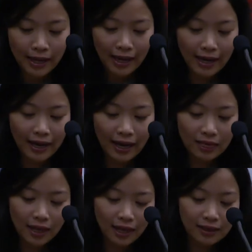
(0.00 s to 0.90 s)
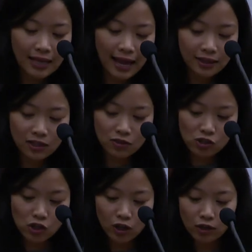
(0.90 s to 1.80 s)
And I think that
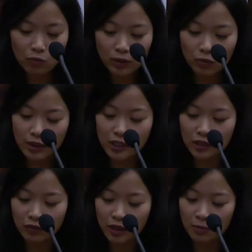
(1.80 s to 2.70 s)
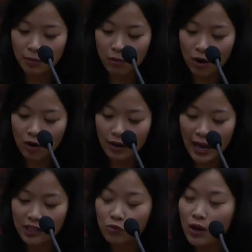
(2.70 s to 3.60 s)
concern with religious freedom abroad,
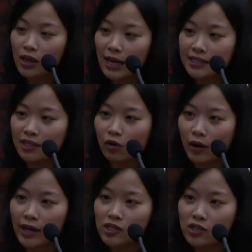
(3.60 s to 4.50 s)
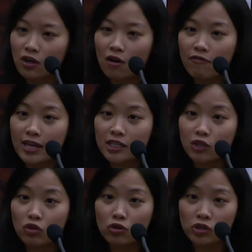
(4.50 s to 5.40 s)
as well as the creation of
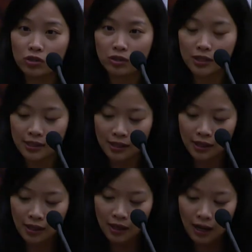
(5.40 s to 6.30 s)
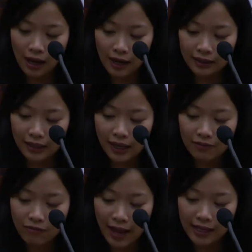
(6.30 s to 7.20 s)
institutions uh, that
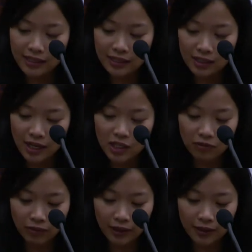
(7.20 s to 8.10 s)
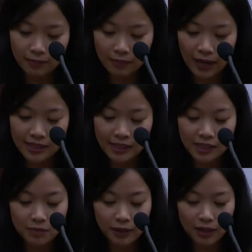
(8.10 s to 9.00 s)
advanced such freedom, has
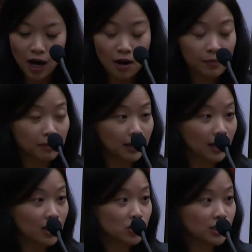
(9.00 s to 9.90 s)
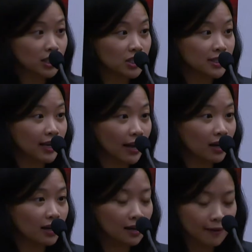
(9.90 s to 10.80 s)
since been copied by countries such as
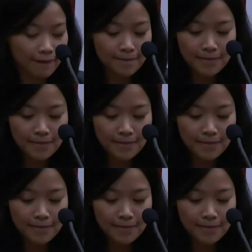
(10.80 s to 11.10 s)
Canada